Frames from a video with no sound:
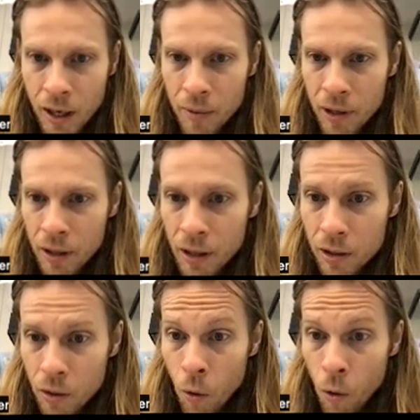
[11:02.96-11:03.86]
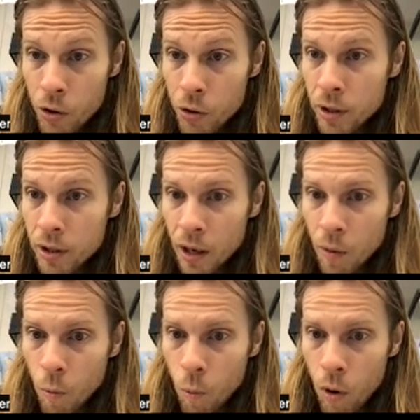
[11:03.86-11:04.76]
time like this, or you can say
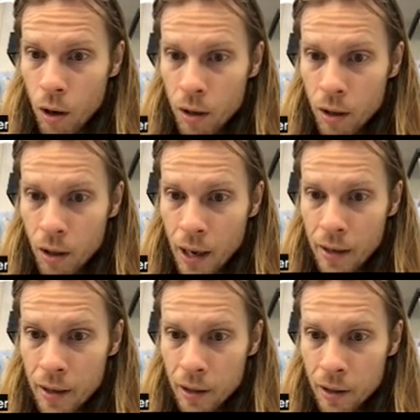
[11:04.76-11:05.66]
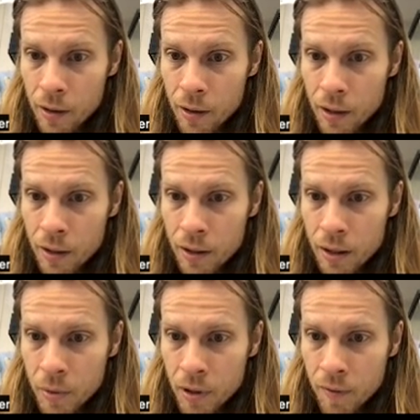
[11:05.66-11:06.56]
1 light year is the
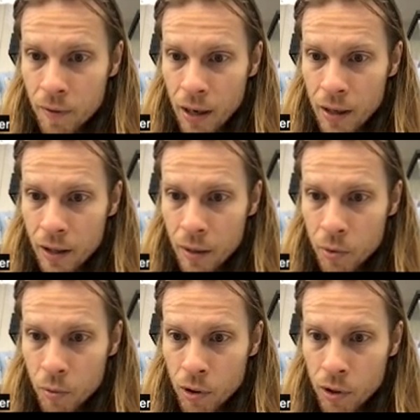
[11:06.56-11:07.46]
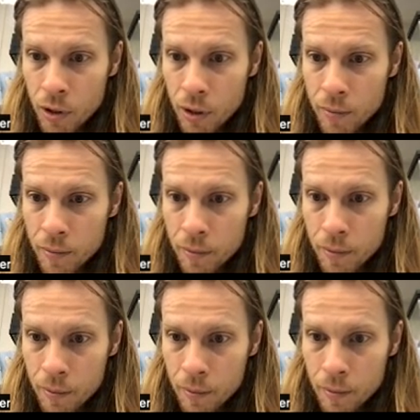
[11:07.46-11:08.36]
speed of light times 1 year,
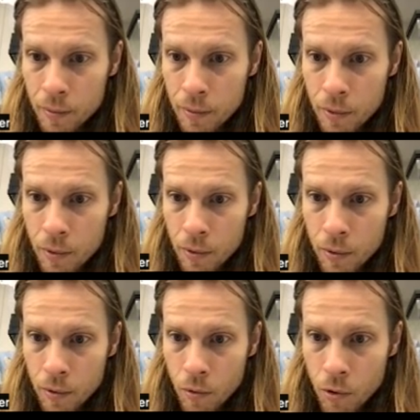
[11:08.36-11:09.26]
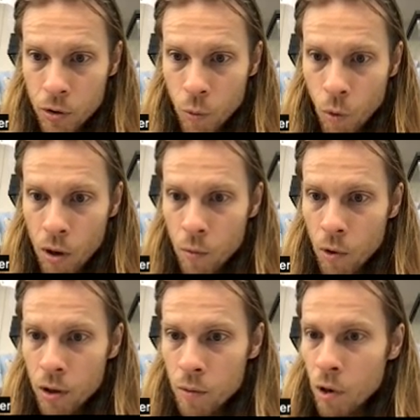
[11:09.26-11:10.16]
where it's 1,
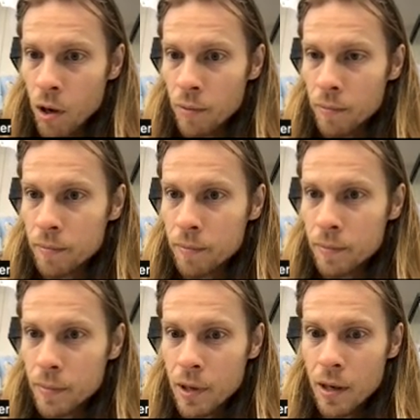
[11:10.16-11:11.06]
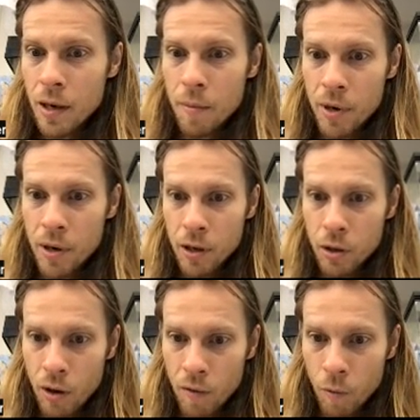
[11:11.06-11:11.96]
1, and 1, meaning
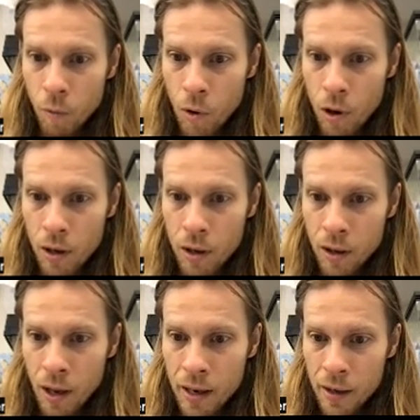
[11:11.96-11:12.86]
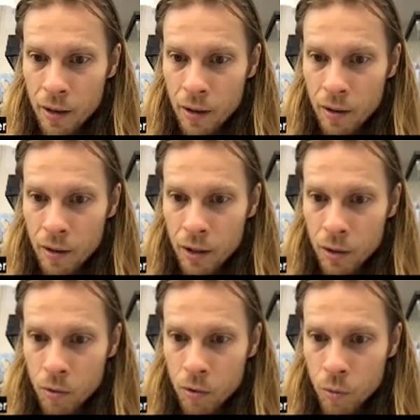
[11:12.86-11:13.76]
you have 1 light year
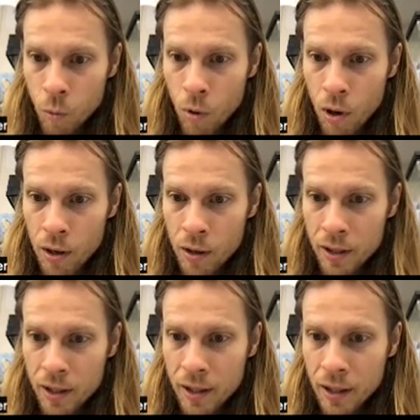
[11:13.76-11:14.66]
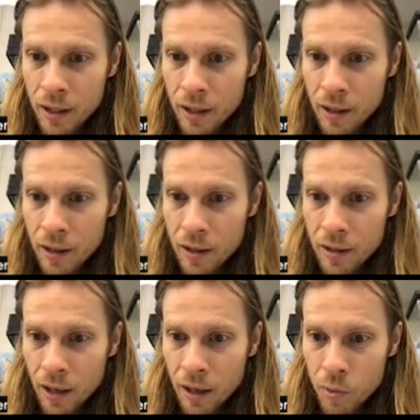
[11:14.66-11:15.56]
equals 1 c
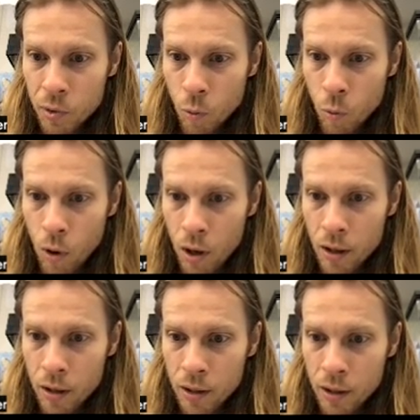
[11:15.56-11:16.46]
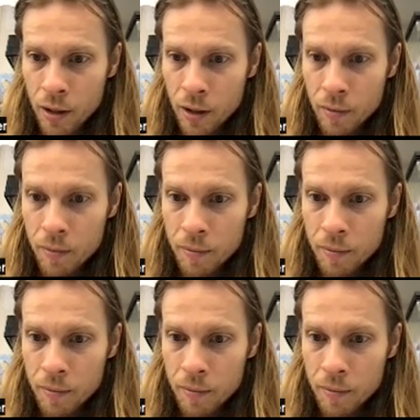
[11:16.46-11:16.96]
times 1 year.